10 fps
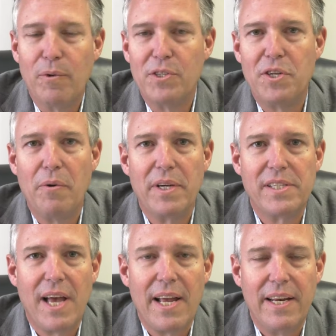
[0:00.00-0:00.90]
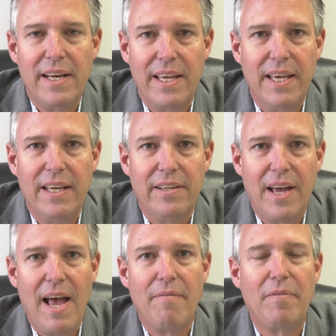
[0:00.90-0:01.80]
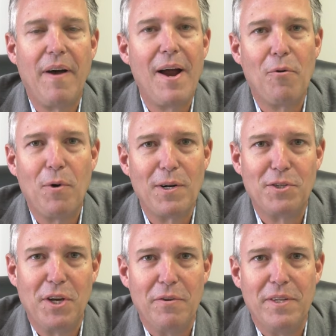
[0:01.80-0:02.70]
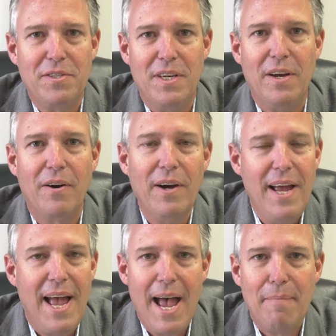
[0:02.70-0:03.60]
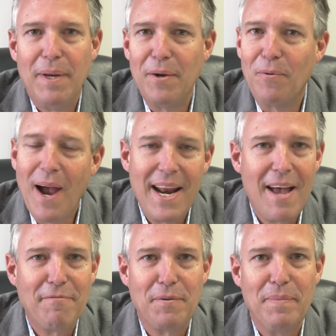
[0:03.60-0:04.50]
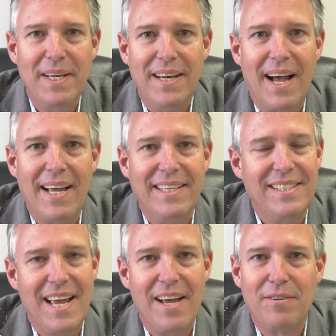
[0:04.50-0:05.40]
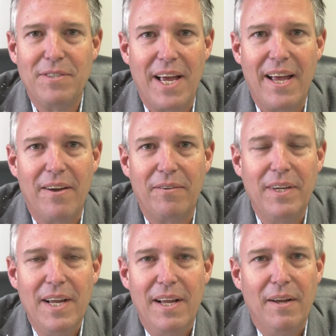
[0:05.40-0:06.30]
We're so excited again to have a fireworks show this year happening right after midnight downtown